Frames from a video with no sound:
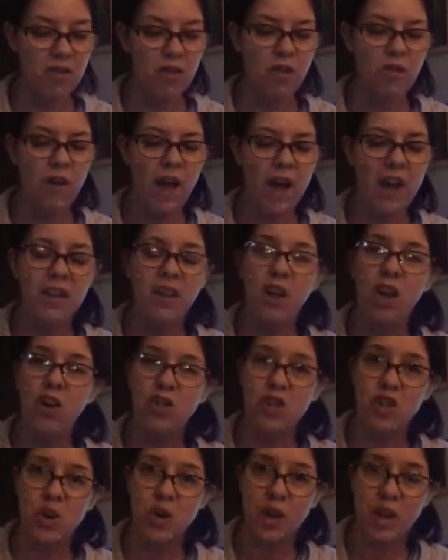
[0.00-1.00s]
You've had a
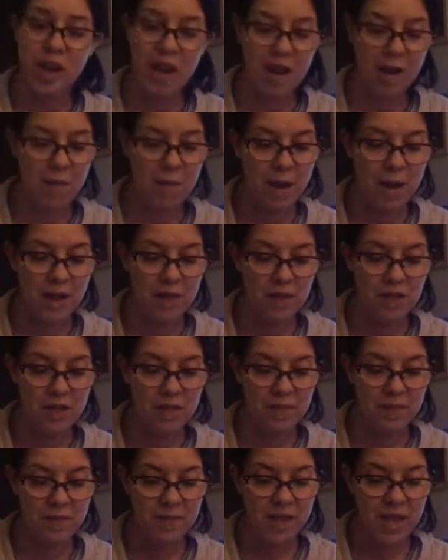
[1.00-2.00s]
long journey, I'd
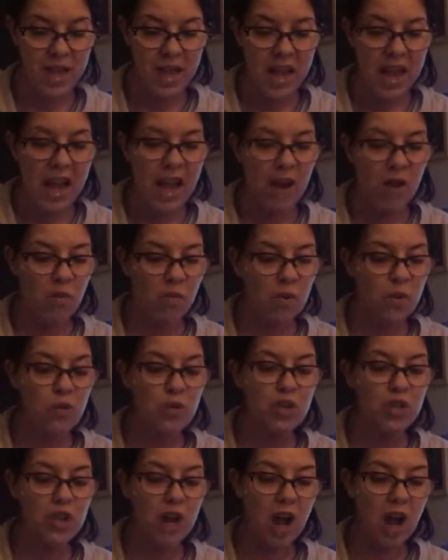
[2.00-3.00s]
imagine, and a
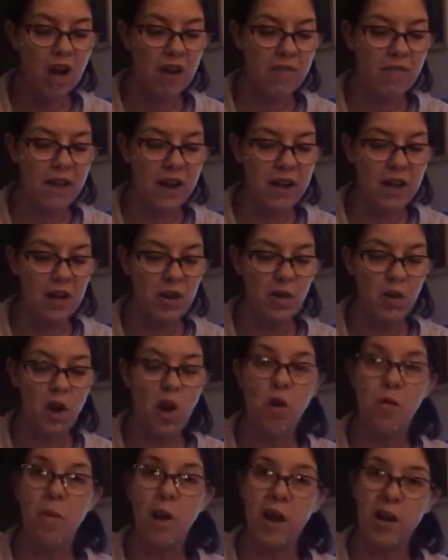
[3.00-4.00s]
rude shock finding your
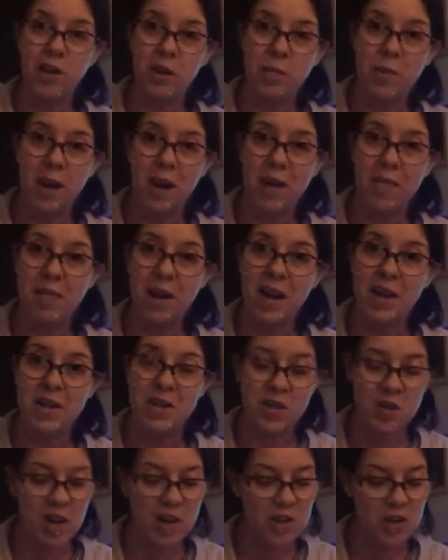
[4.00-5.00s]
home occupied by a
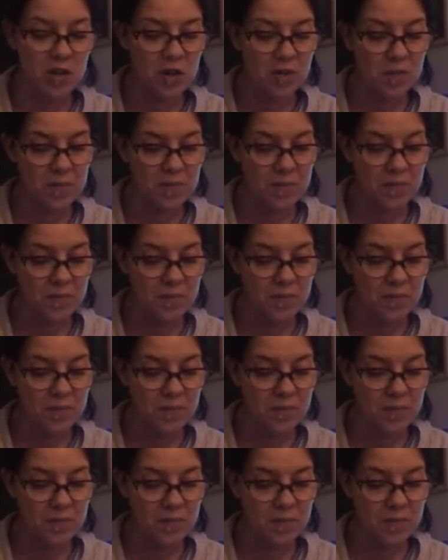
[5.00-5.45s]
stranger.